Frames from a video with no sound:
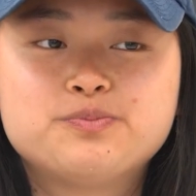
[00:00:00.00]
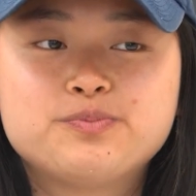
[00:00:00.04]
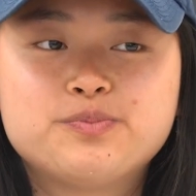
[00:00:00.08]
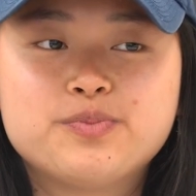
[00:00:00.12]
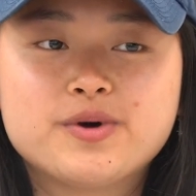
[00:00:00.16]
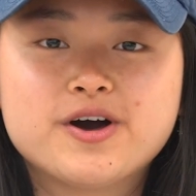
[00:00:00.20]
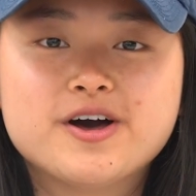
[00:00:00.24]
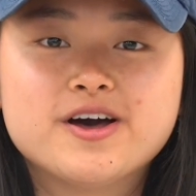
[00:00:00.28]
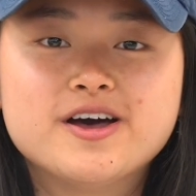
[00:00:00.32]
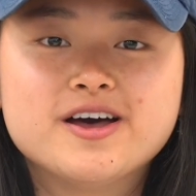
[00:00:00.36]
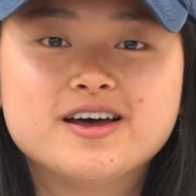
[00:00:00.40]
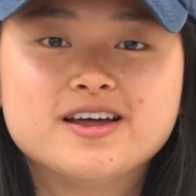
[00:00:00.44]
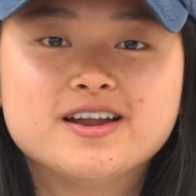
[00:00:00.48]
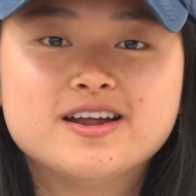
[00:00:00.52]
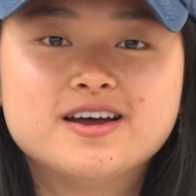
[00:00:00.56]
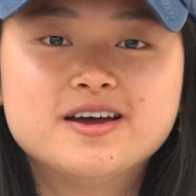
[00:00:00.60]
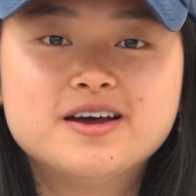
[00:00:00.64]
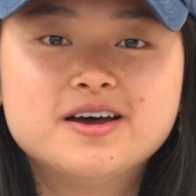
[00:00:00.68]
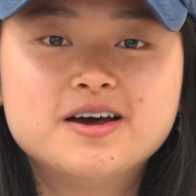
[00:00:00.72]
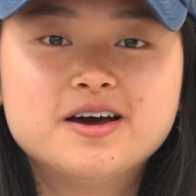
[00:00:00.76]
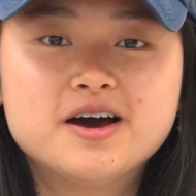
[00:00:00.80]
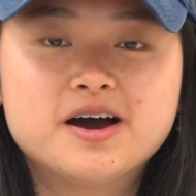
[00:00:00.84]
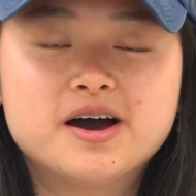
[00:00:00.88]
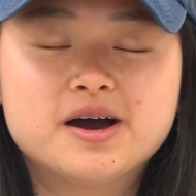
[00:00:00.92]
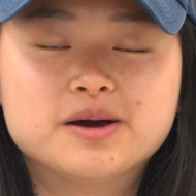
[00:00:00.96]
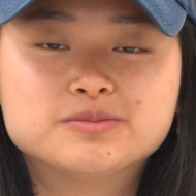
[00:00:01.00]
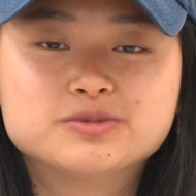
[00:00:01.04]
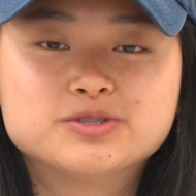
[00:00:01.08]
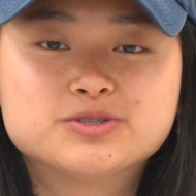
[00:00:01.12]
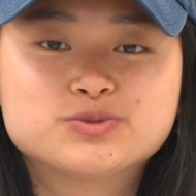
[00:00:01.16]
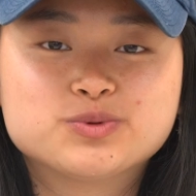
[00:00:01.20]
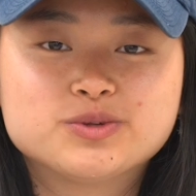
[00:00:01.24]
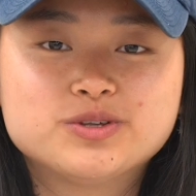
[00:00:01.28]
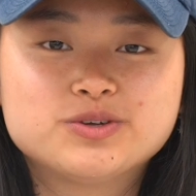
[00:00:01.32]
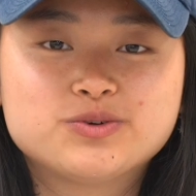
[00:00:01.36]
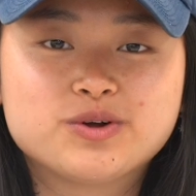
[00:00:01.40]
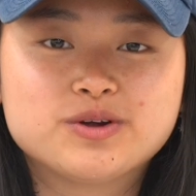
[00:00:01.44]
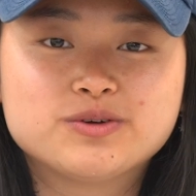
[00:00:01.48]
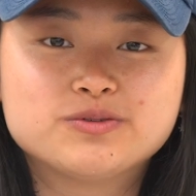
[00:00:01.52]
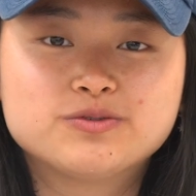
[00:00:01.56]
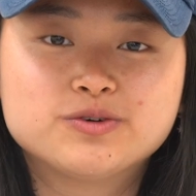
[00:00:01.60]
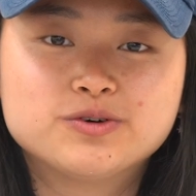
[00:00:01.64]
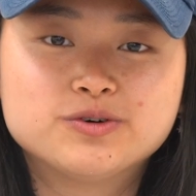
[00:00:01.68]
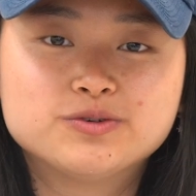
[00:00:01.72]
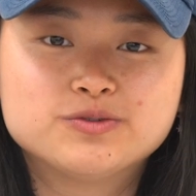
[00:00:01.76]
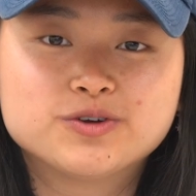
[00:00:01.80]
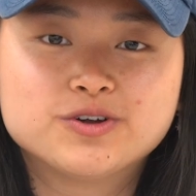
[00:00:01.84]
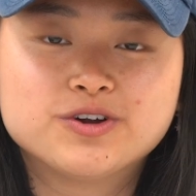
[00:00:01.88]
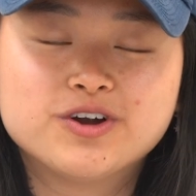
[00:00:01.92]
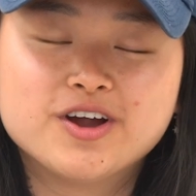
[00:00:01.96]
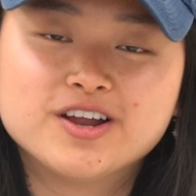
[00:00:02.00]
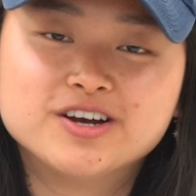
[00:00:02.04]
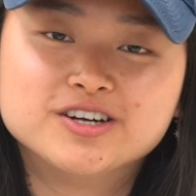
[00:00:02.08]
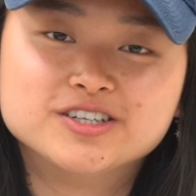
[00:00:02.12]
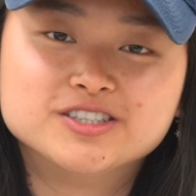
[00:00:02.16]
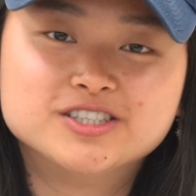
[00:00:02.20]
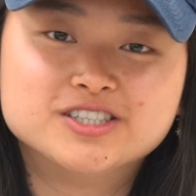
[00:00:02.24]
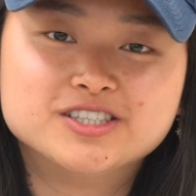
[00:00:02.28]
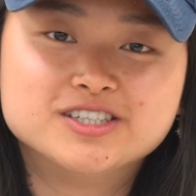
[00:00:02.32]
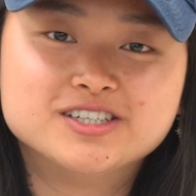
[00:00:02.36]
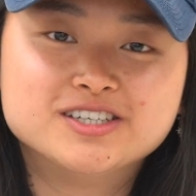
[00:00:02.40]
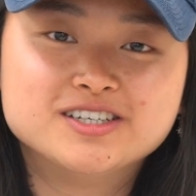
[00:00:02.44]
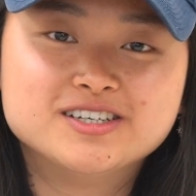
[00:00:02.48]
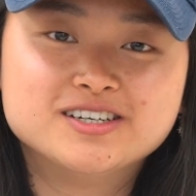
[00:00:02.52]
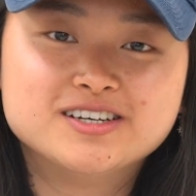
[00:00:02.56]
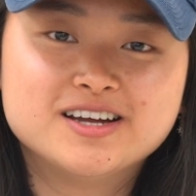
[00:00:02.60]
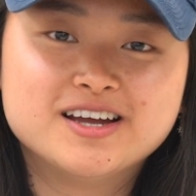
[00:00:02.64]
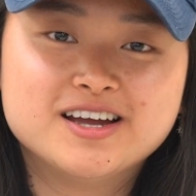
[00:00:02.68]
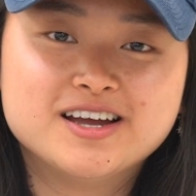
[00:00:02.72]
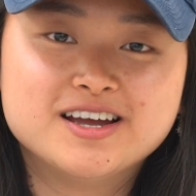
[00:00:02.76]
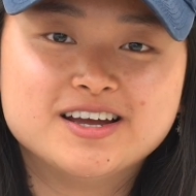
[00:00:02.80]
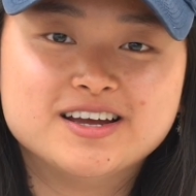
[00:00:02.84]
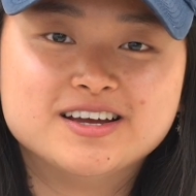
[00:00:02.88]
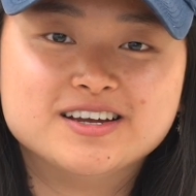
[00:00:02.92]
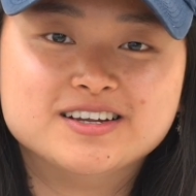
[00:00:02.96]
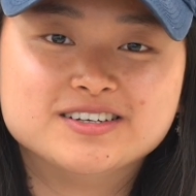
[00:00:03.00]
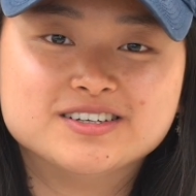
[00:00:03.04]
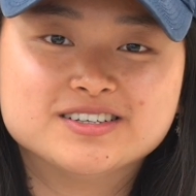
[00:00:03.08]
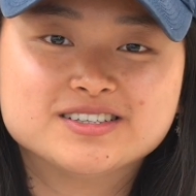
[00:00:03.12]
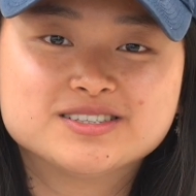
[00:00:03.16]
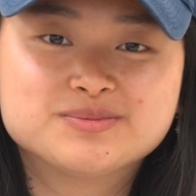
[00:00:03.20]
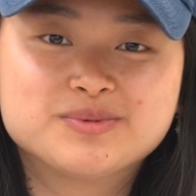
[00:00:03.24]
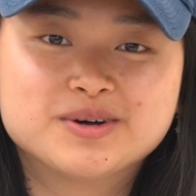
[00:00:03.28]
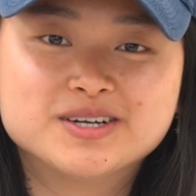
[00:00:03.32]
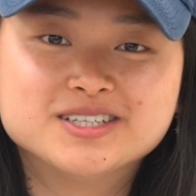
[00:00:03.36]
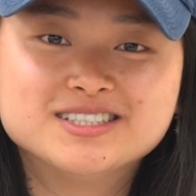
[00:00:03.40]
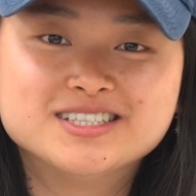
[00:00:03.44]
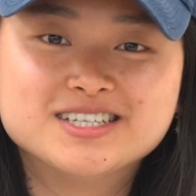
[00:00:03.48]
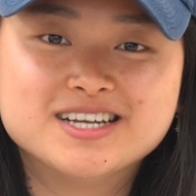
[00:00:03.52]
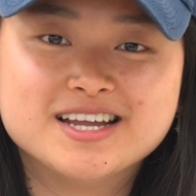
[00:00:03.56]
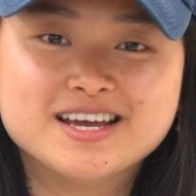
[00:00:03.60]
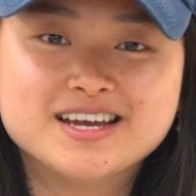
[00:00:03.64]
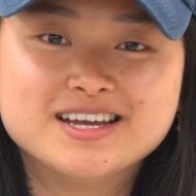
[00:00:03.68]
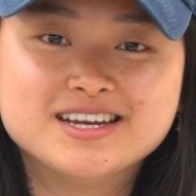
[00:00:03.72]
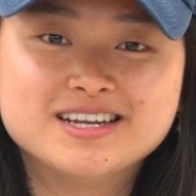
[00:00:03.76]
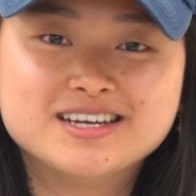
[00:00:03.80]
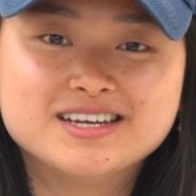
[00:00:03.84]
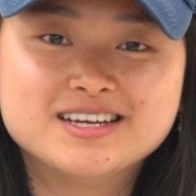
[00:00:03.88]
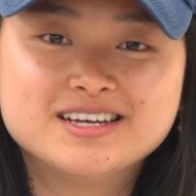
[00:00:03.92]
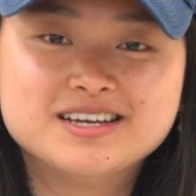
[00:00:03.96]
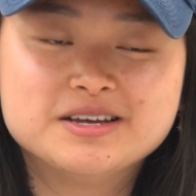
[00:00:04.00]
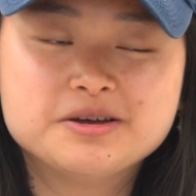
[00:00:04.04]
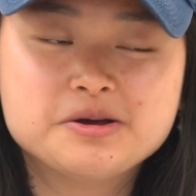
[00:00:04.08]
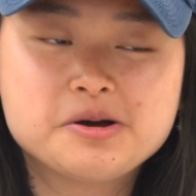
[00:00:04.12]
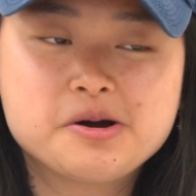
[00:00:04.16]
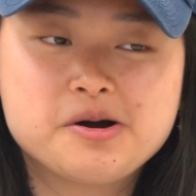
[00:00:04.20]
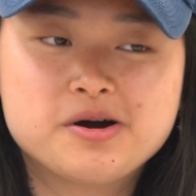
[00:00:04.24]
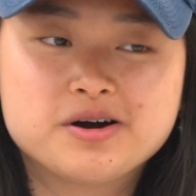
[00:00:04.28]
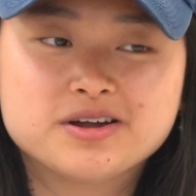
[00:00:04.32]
but I'm just really grateful for your energy and your spontaneity.